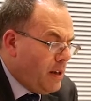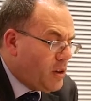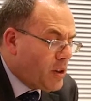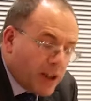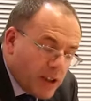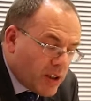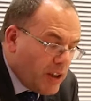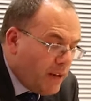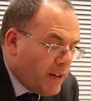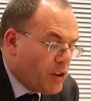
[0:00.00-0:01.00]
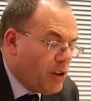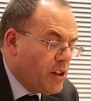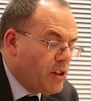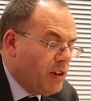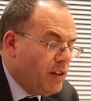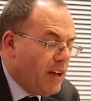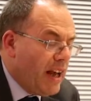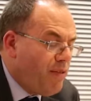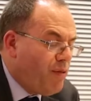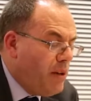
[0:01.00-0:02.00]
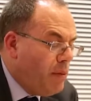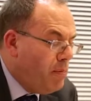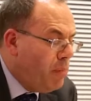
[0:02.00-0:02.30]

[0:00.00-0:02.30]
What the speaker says: Studies in the US suggest that every $1